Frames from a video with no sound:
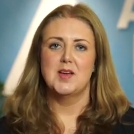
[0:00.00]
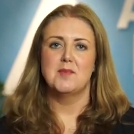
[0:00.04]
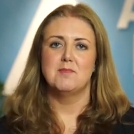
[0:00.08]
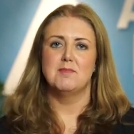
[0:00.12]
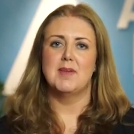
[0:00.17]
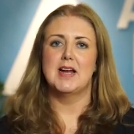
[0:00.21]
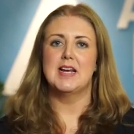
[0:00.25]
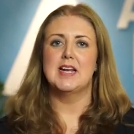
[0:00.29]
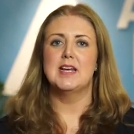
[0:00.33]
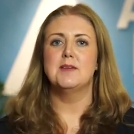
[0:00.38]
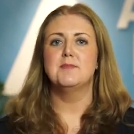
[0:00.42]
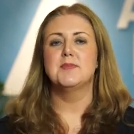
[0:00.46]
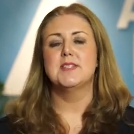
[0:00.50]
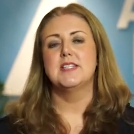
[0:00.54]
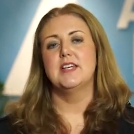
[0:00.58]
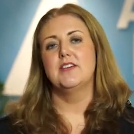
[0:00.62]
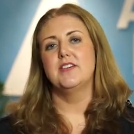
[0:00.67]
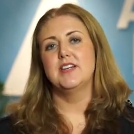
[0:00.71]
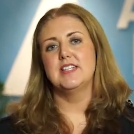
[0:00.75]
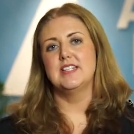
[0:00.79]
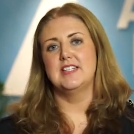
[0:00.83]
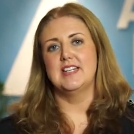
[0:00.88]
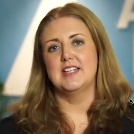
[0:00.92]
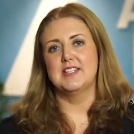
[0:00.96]
My name's
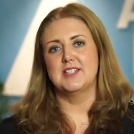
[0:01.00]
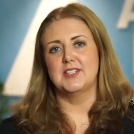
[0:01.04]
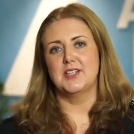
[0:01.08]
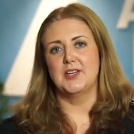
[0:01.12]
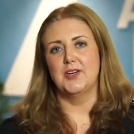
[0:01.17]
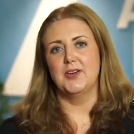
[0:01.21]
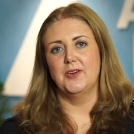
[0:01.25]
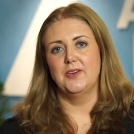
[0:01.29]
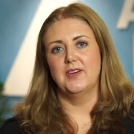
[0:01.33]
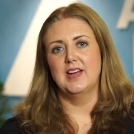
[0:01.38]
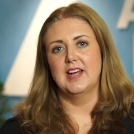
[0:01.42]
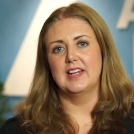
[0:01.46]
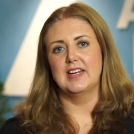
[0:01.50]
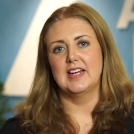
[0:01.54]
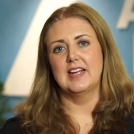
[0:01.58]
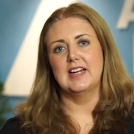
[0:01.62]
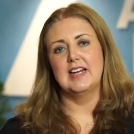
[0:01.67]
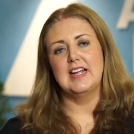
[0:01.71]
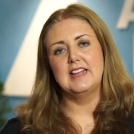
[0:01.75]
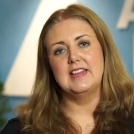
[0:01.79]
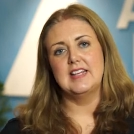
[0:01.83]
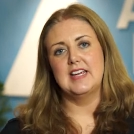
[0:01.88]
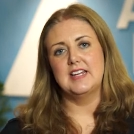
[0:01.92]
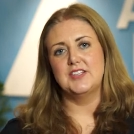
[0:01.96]
Sarah Tedesco and I
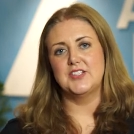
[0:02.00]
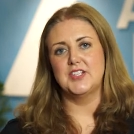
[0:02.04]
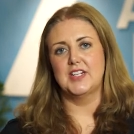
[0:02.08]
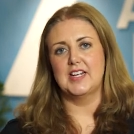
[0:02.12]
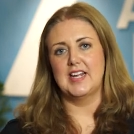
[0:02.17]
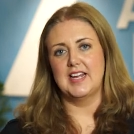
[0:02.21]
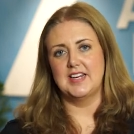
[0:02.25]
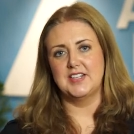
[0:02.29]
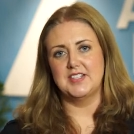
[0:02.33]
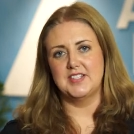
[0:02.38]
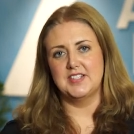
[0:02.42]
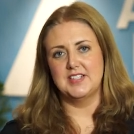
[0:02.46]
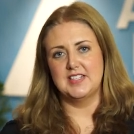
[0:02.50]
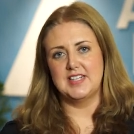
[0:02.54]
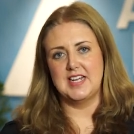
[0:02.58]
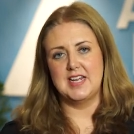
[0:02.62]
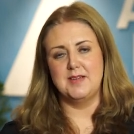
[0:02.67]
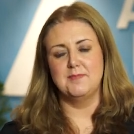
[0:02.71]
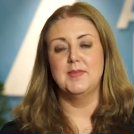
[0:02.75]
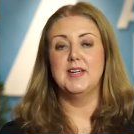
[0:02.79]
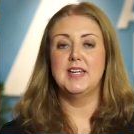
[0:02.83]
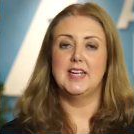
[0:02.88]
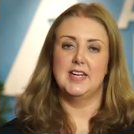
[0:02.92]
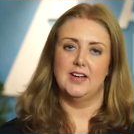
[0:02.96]
lead the education
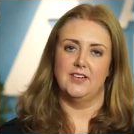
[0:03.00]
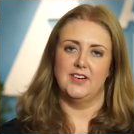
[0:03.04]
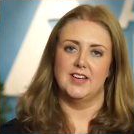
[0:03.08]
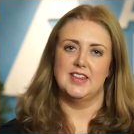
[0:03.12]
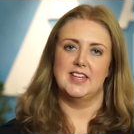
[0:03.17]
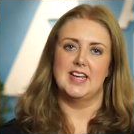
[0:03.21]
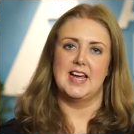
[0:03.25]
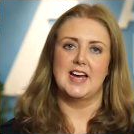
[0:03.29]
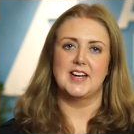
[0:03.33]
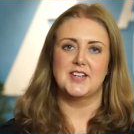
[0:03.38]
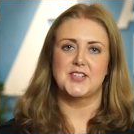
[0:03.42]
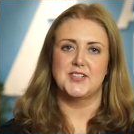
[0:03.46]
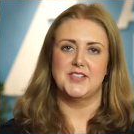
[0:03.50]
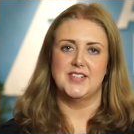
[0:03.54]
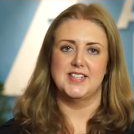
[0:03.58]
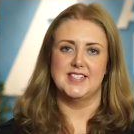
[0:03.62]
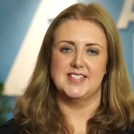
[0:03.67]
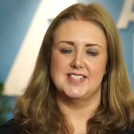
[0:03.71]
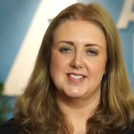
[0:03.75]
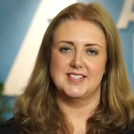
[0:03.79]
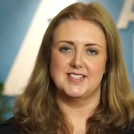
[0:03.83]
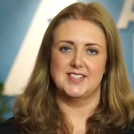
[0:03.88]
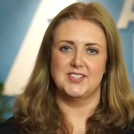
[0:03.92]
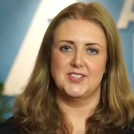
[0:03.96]
team here at the Actuaries
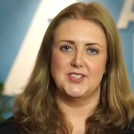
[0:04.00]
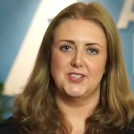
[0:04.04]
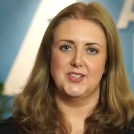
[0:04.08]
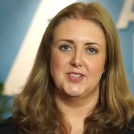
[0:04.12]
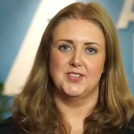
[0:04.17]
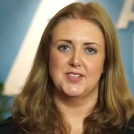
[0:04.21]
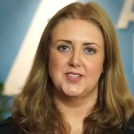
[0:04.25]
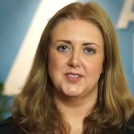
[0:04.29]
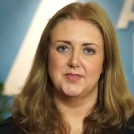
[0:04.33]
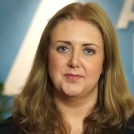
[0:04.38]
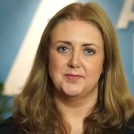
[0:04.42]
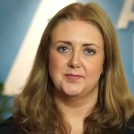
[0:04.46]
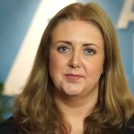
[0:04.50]
Institute.